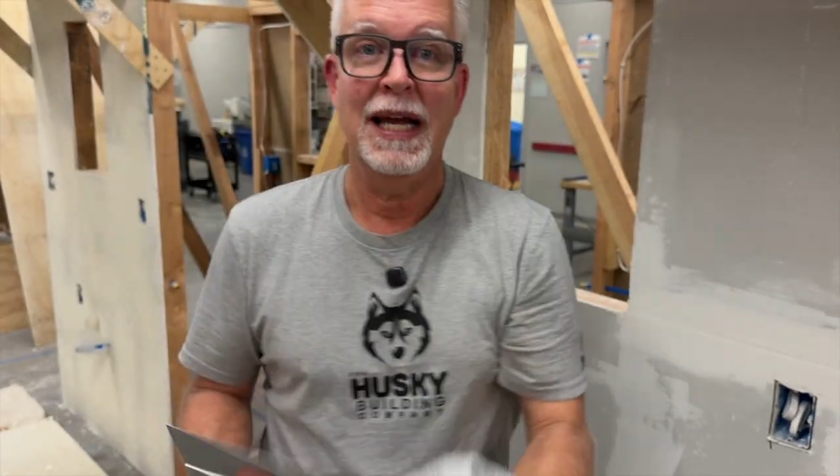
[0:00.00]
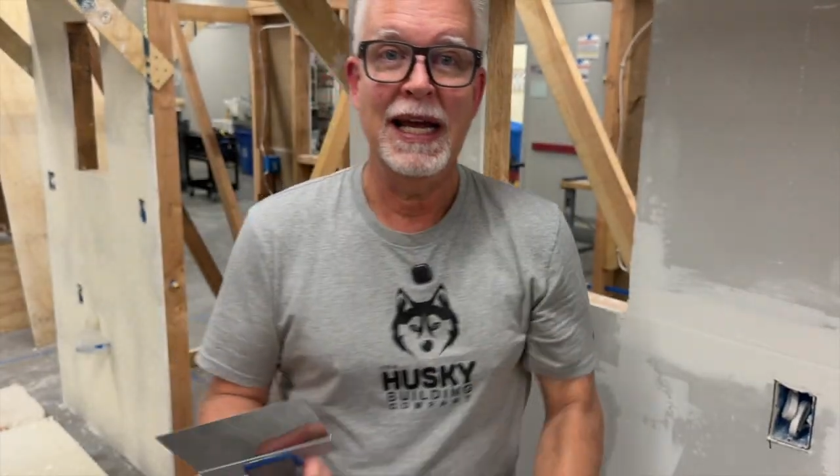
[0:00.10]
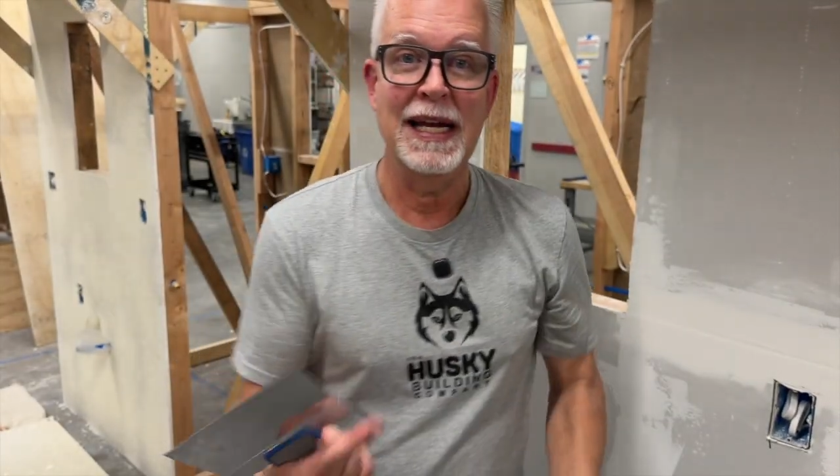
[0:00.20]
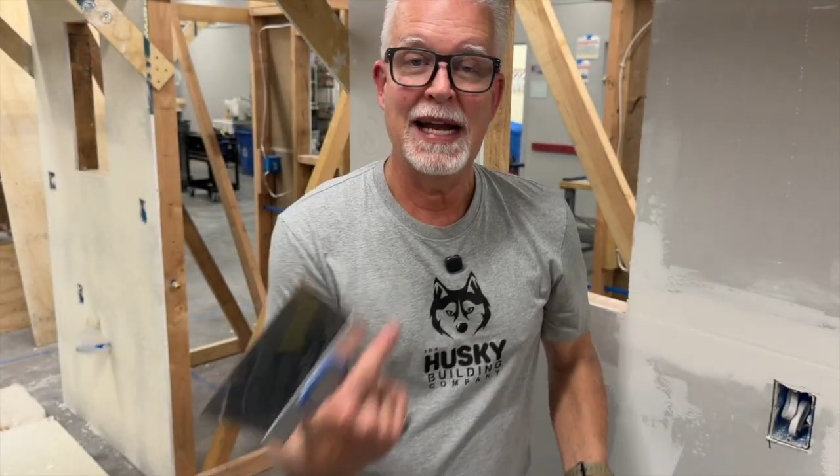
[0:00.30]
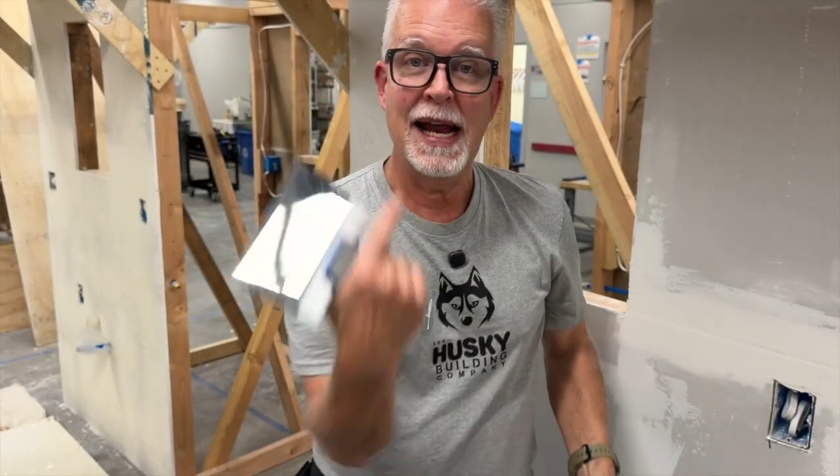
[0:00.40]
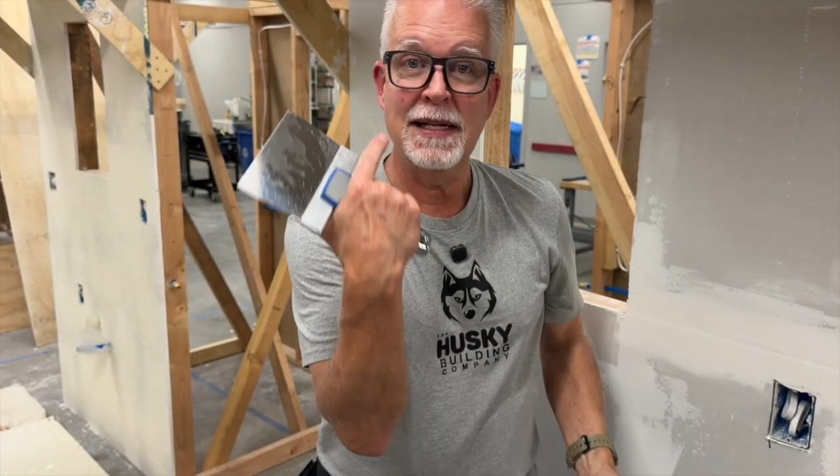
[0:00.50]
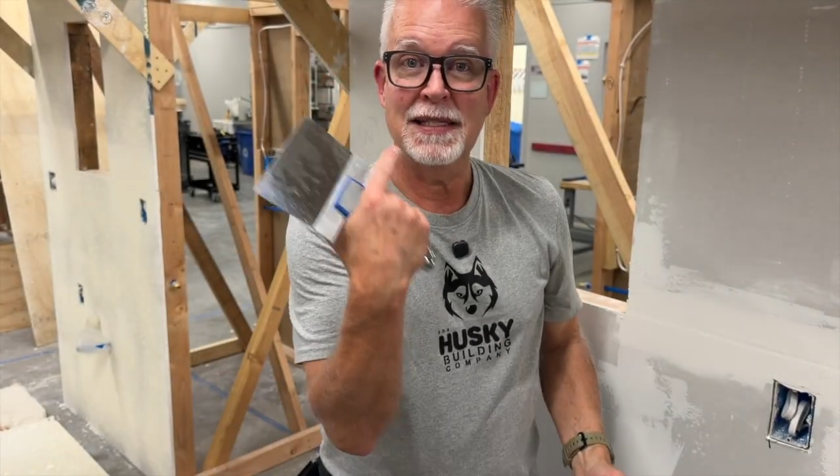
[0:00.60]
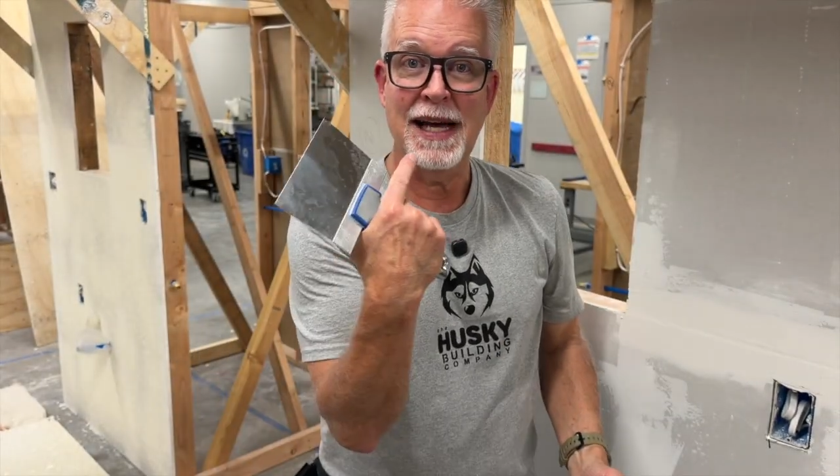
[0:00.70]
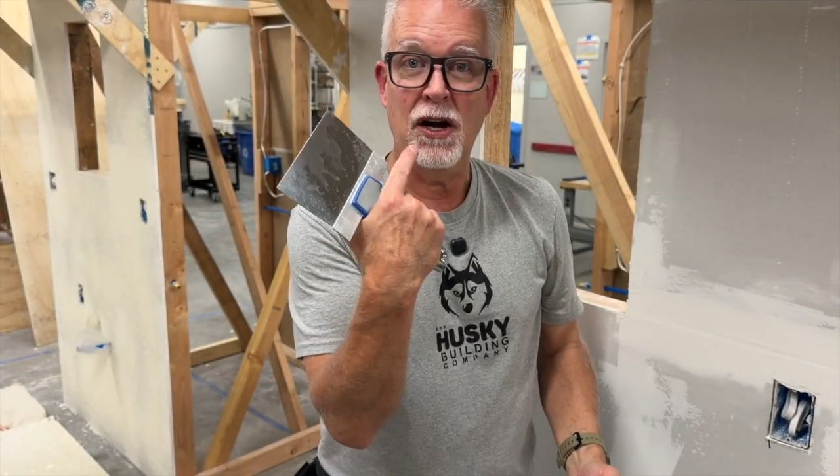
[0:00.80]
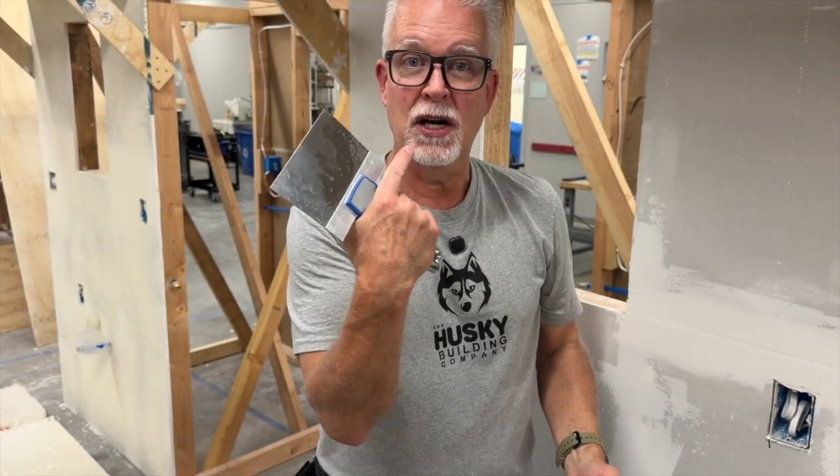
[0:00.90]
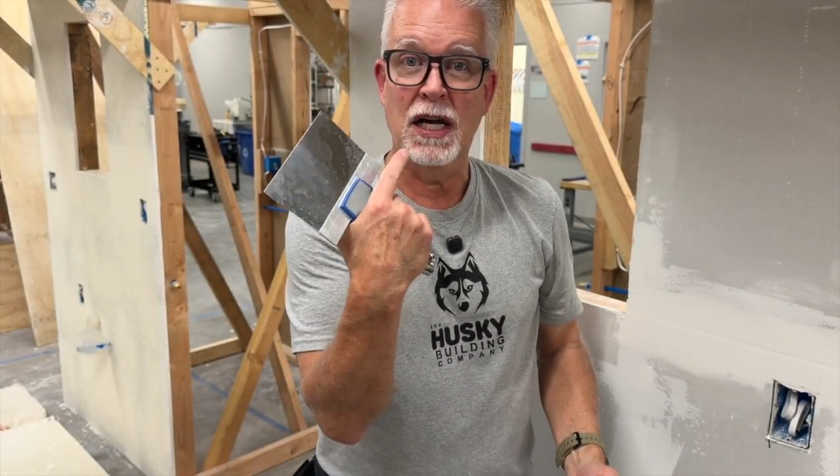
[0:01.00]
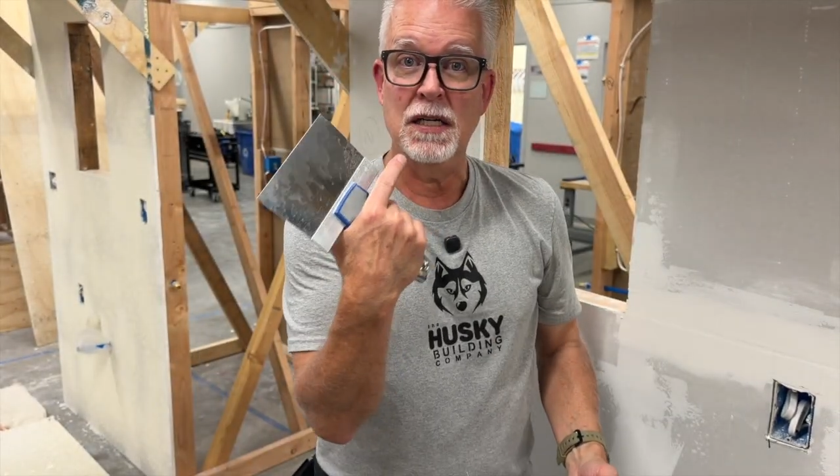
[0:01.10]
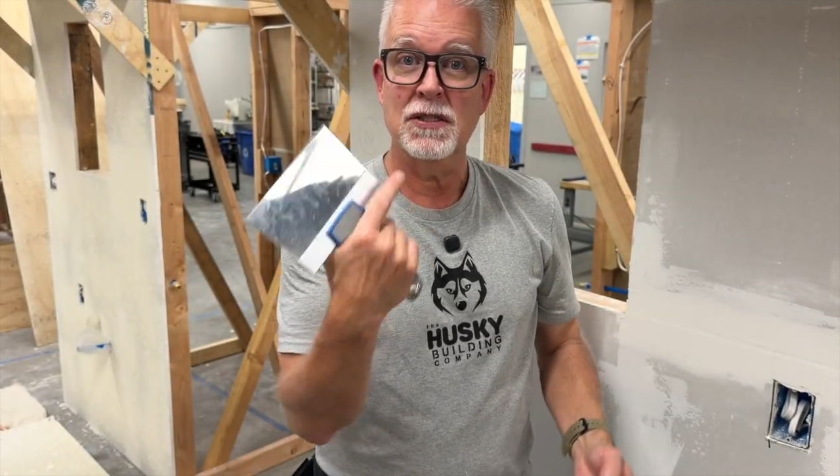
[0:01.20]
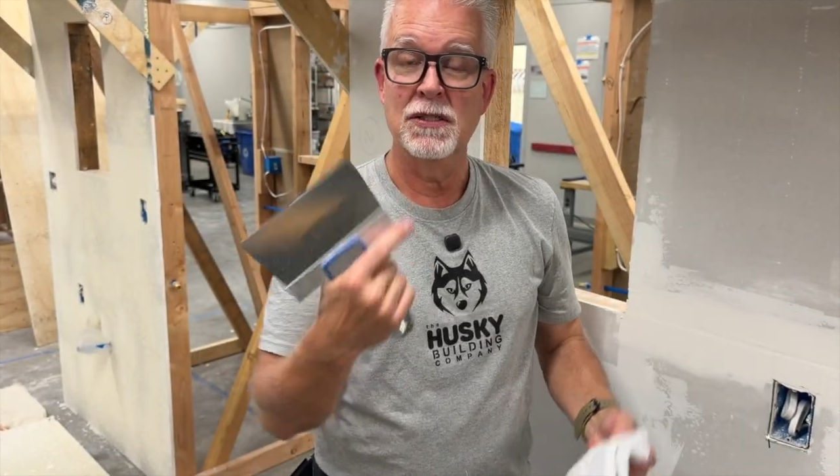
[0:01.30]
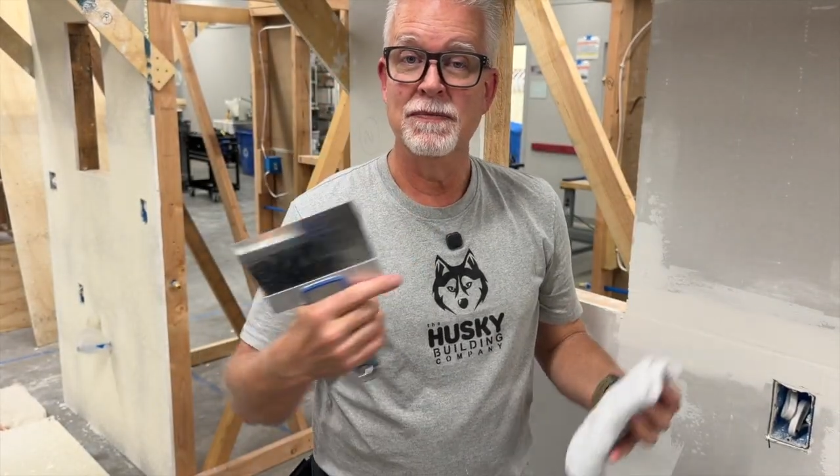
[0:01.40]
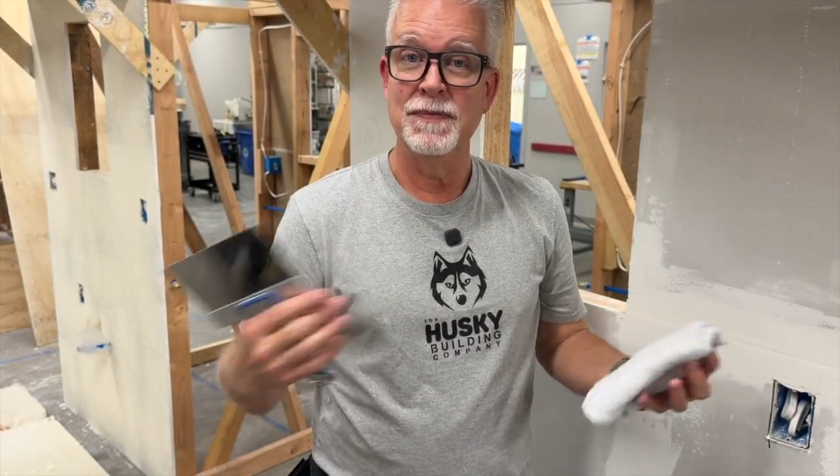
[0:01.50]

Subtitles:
and not inside our lungs